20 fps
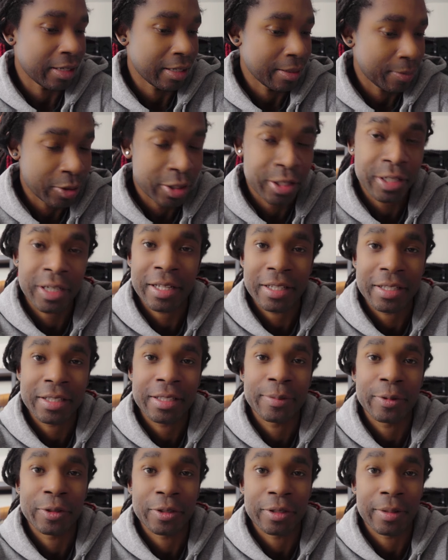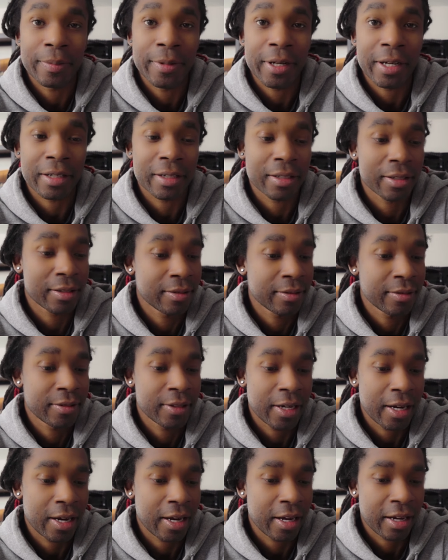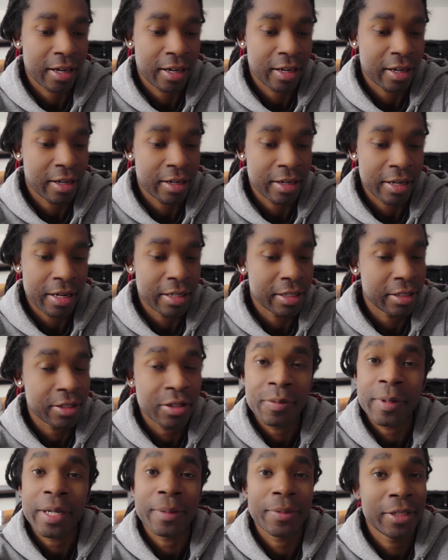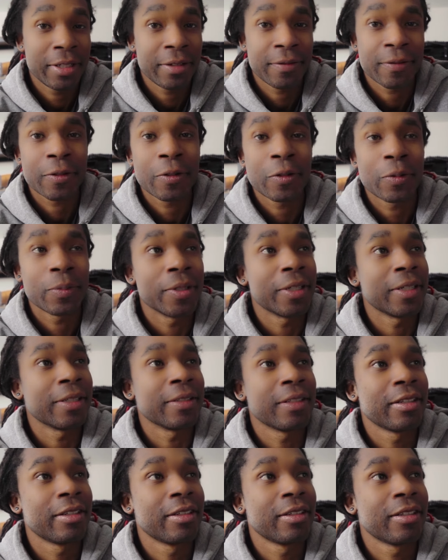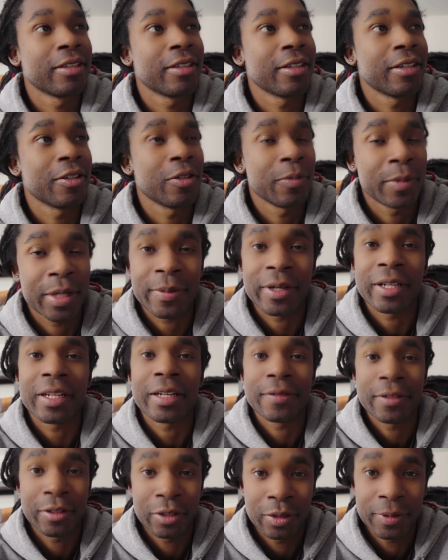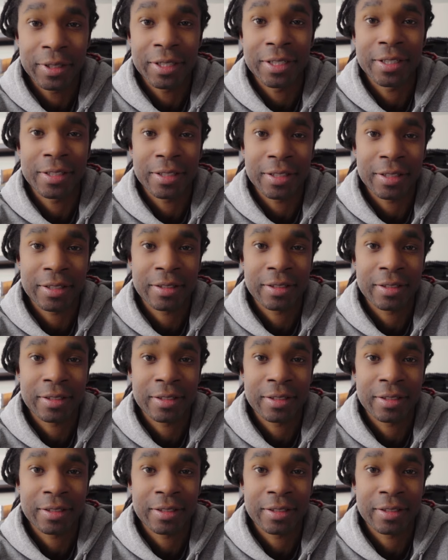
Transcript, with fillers: I'm gonna look at the symbols on the pack, And it still might be difficult, but it'll make my life a little bit easier.